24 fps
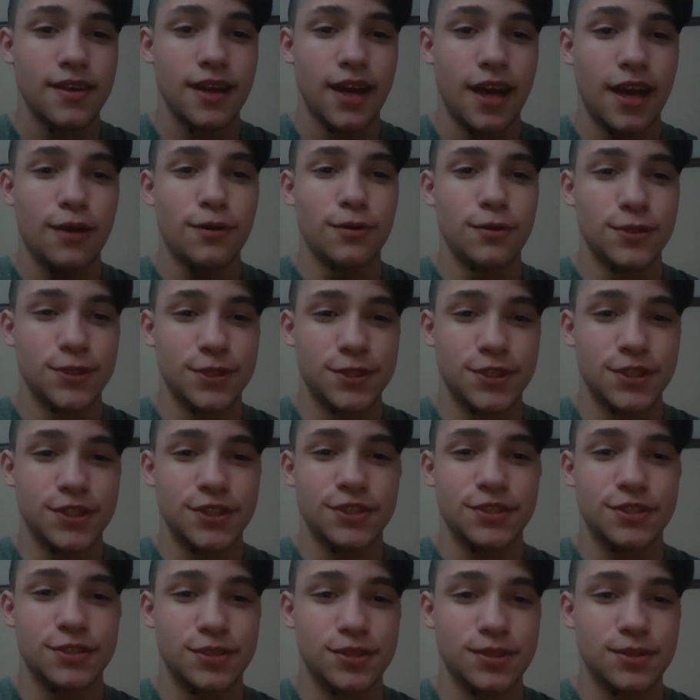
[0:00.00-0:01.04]
I was
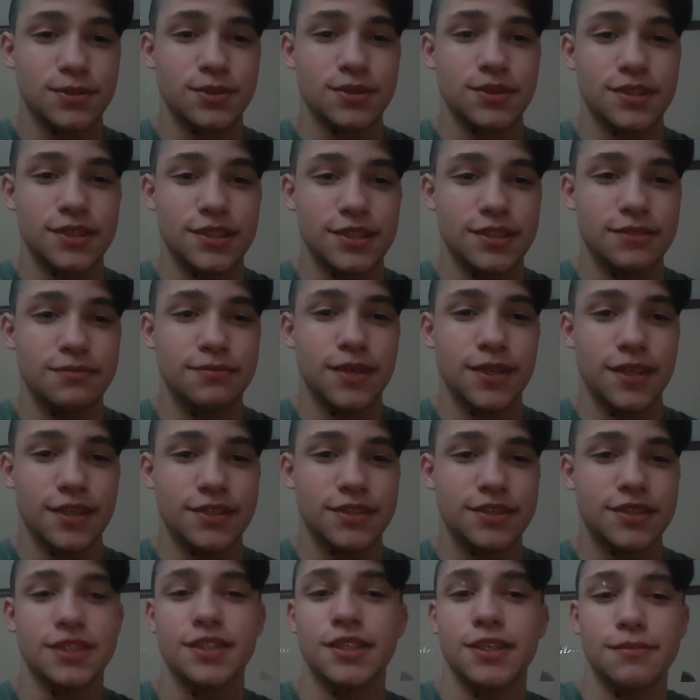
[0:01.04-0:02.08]
just really
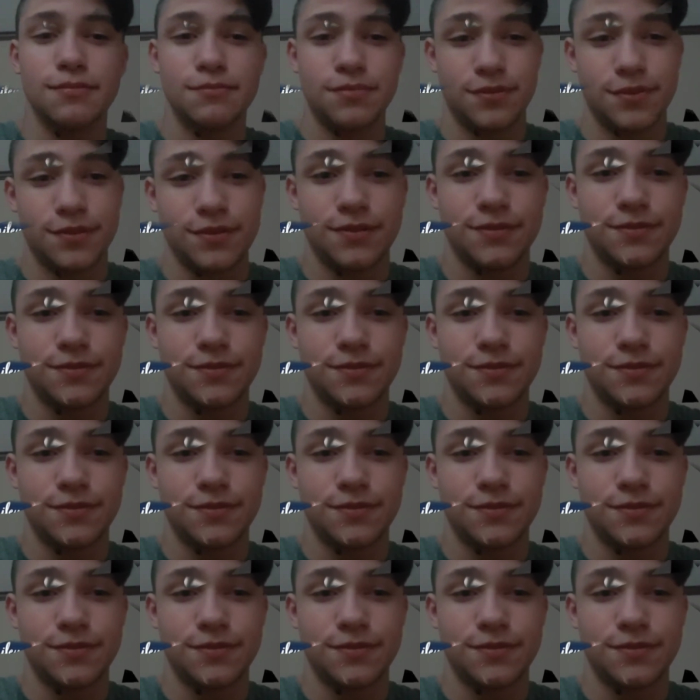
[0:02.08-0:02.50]
messed up.